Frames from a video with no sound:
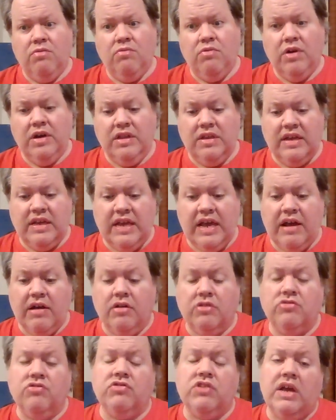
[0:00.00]
one of the
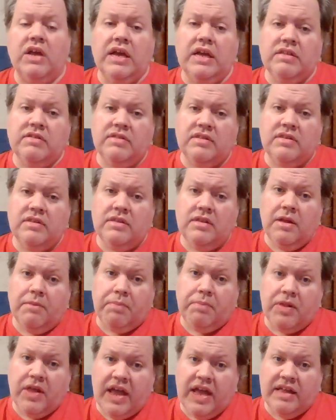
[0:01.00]
characters in the
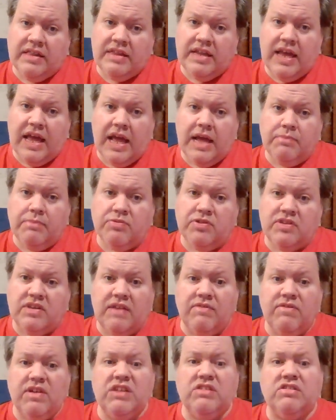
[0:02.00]
Planet of the Apes
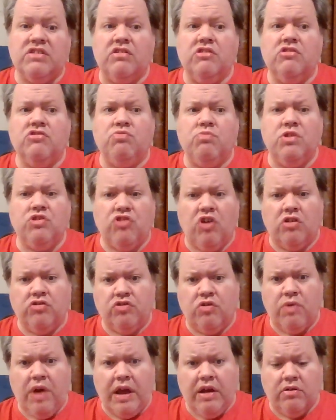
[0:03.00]
TV series, which
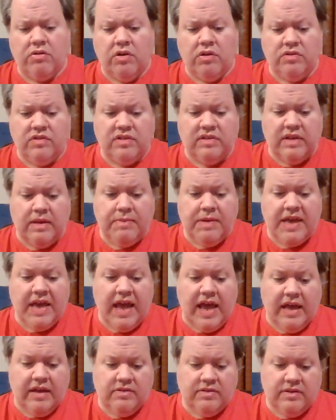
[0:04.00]
also aired on
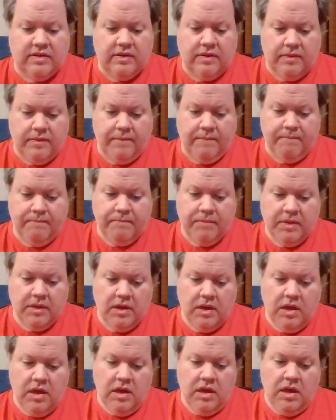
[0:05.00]
CBS.
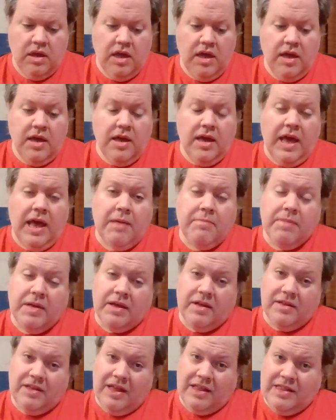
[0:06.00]
And
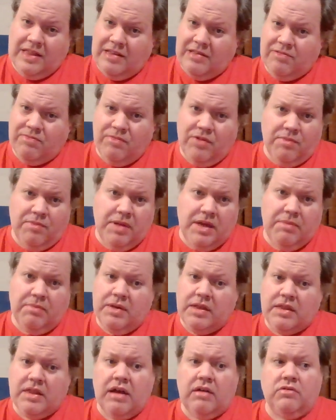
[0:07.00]
this wouldn't be
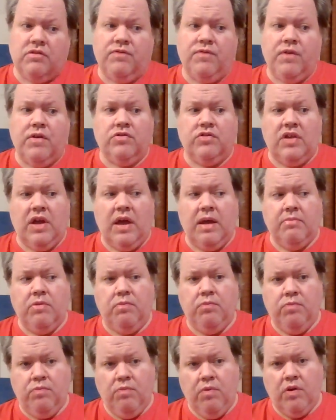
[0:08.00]
McDowell's first time
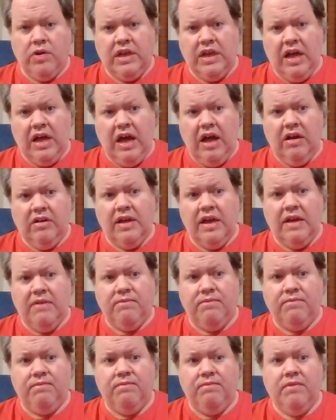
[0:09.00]
to work in a holiday
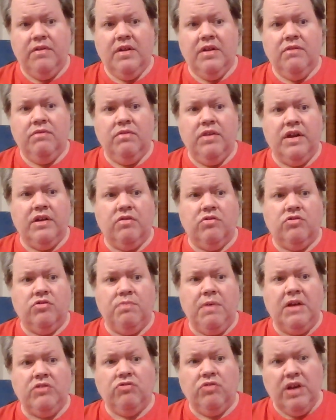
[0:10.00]
Laker
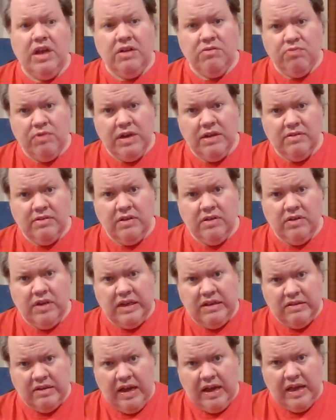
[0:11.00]
special. He had
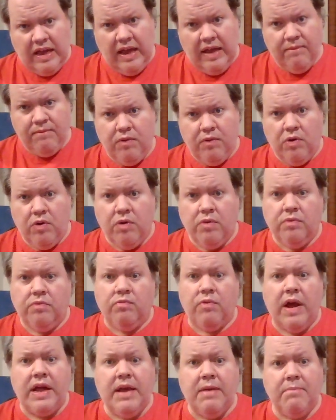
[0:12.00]
recently done for
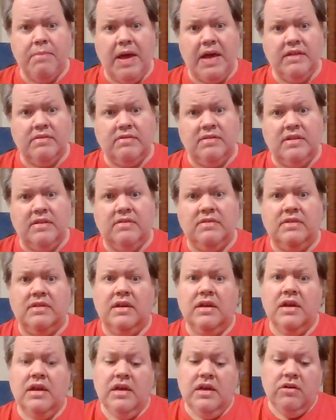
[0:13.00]
Rankin Bass's
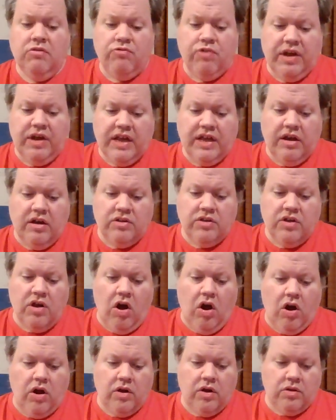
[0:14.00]
Cricket on the
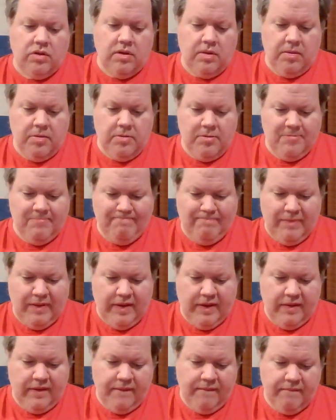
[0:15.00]
Hearth.
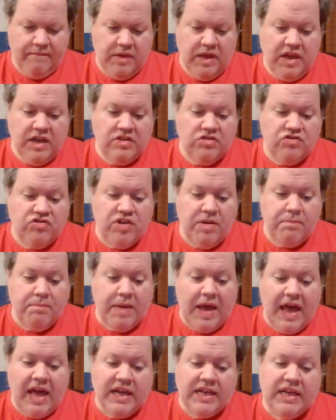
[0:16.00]
Jim
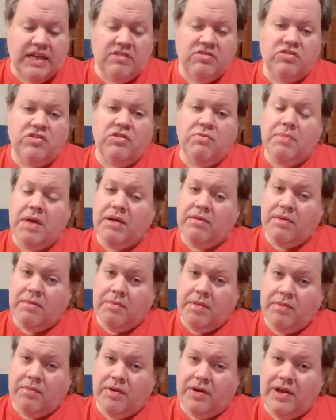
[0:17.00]
Backus, you may
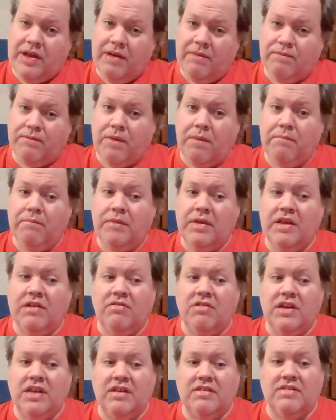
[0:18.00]
remember him from
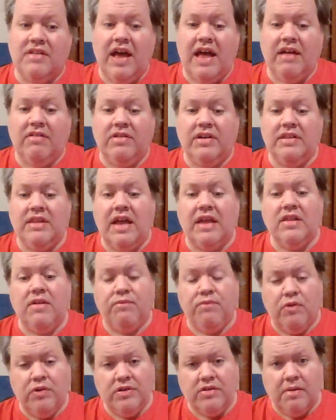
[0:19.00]
Gilligan's Island, and the
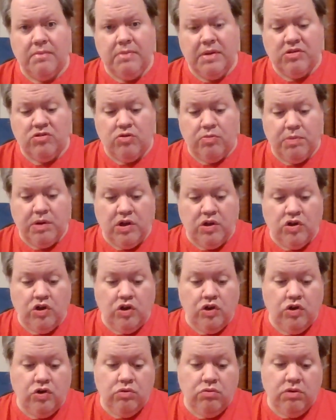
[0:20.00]
voice of Mr.
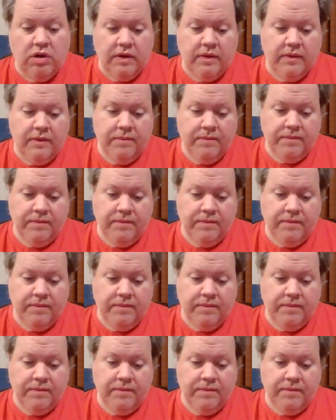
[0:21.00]
Magoo,